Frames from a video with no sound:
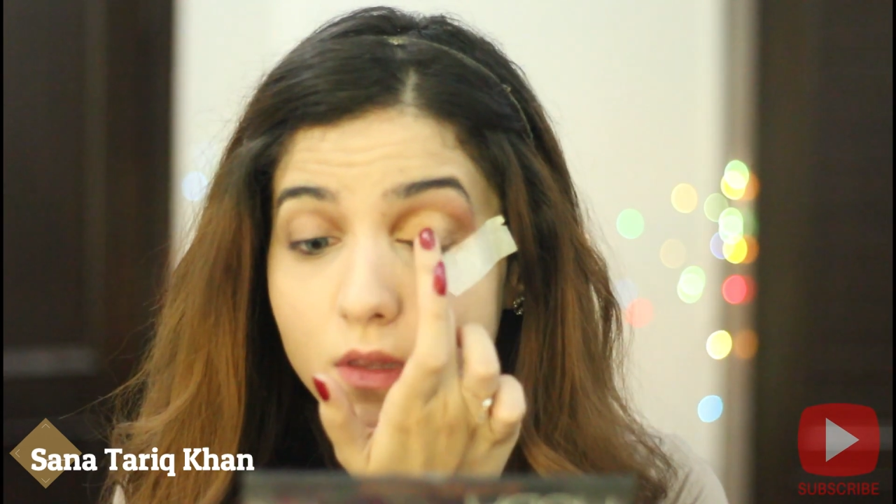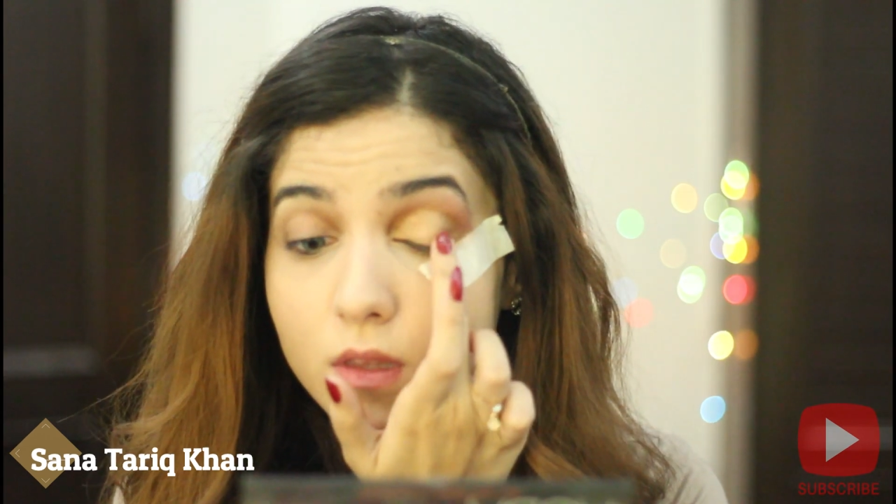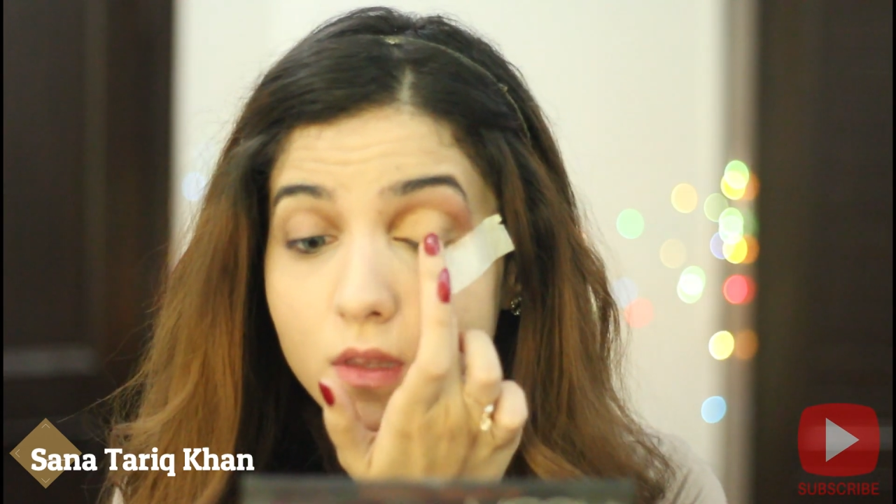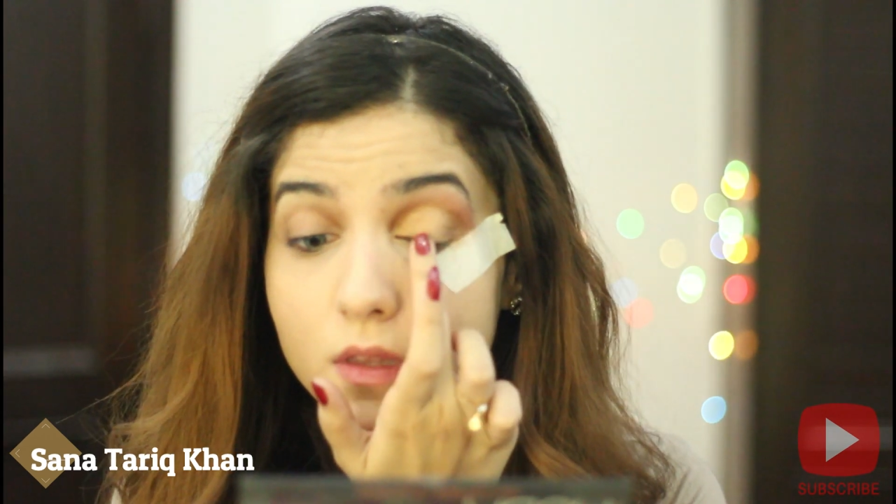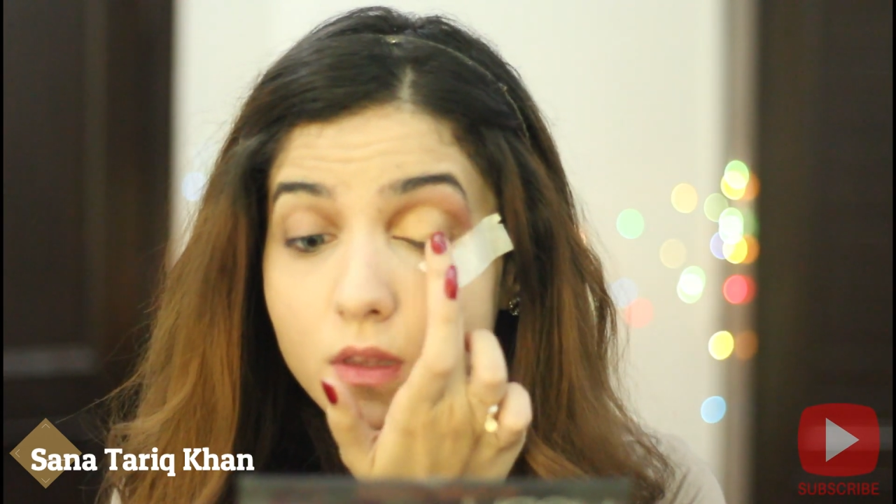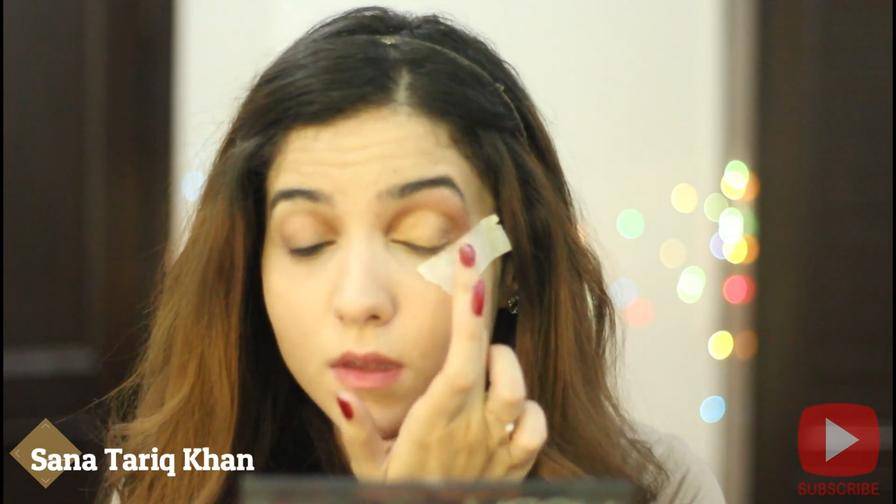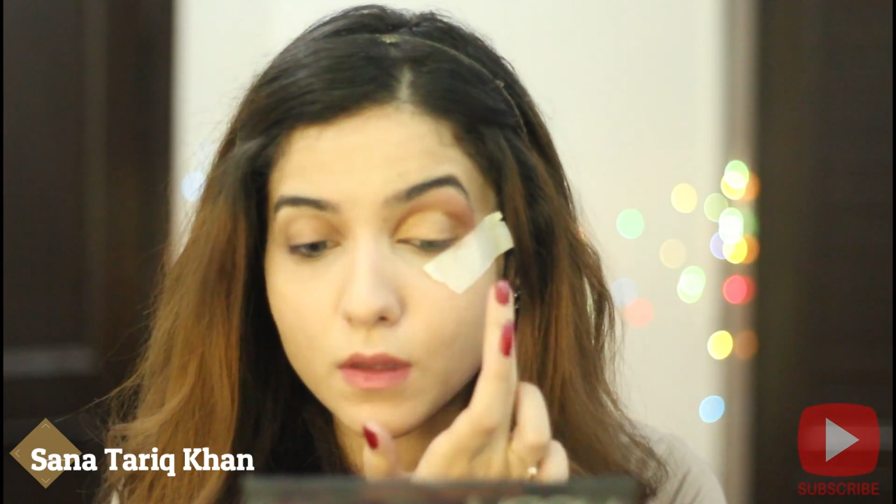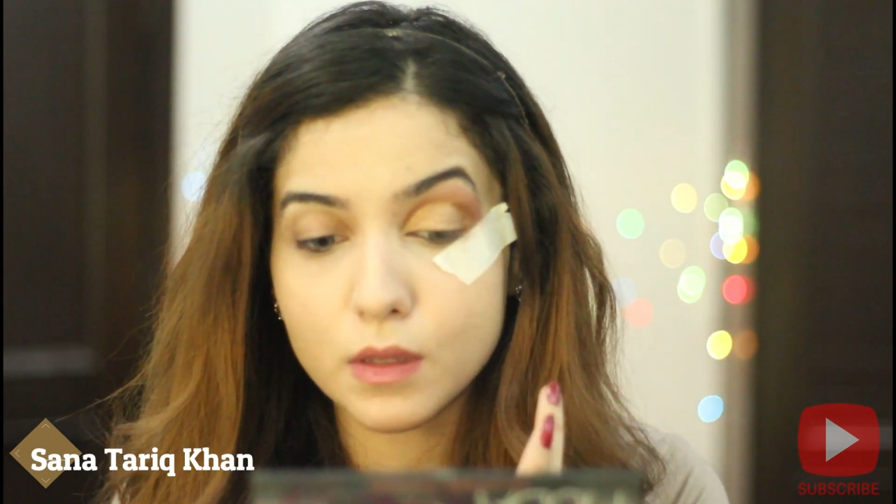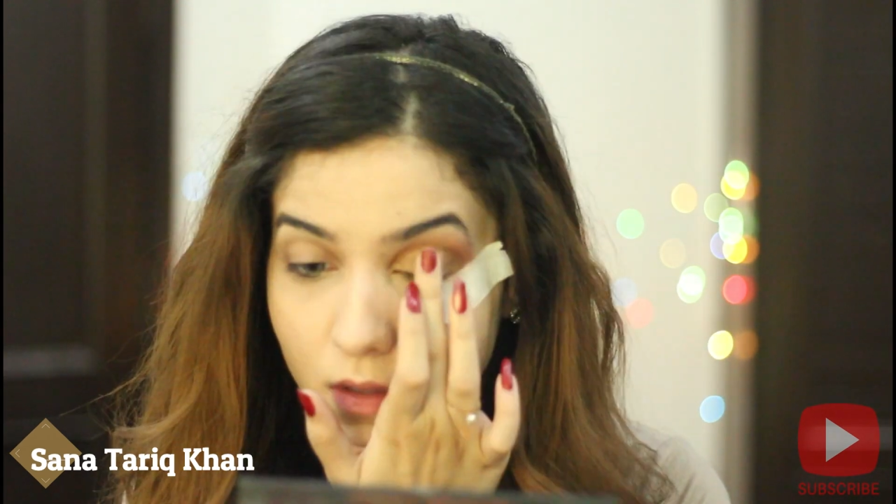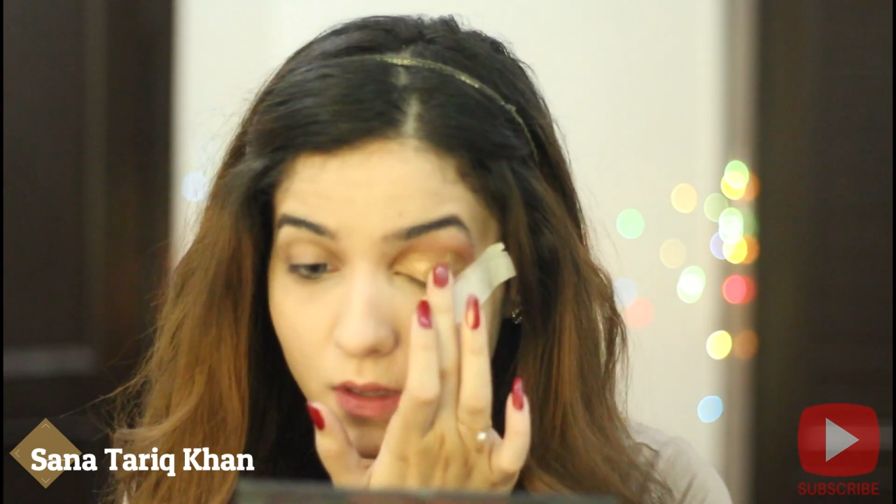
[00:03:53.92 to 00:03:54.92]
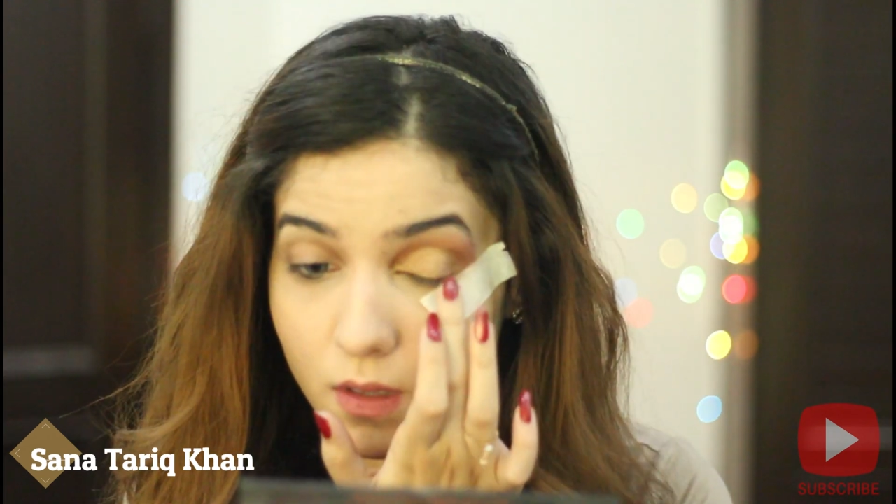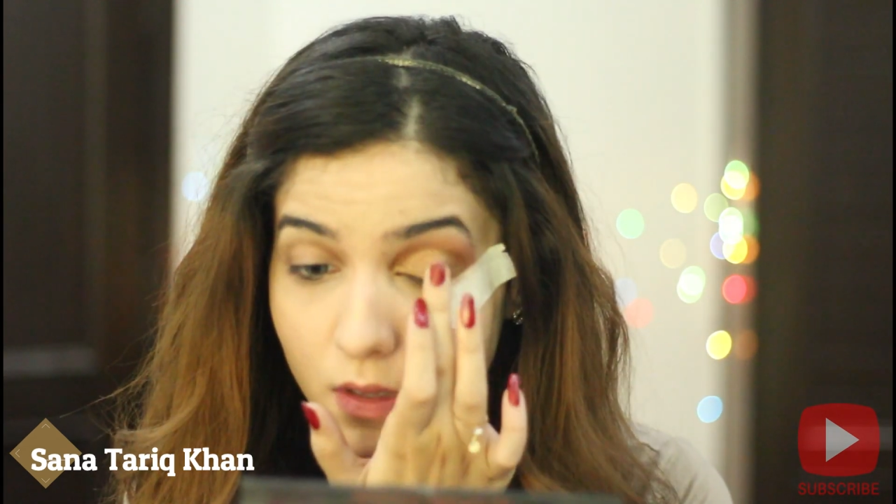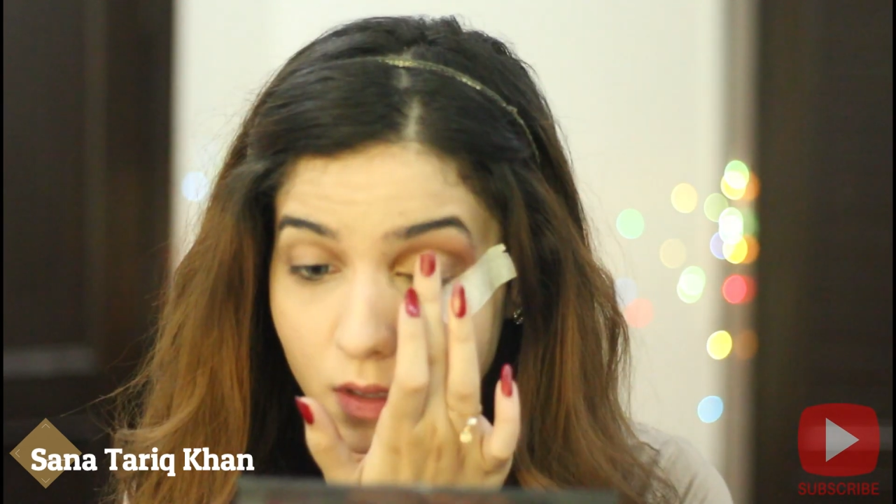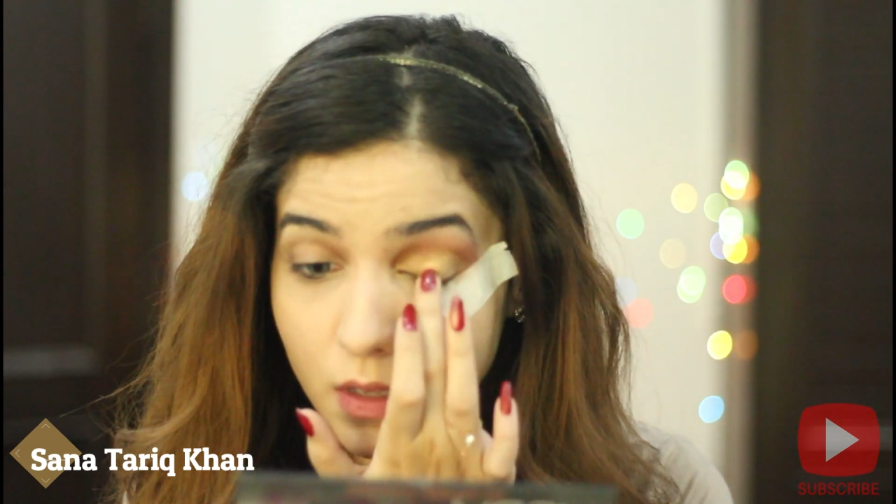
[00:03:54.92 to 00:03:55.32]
After applying the glitter,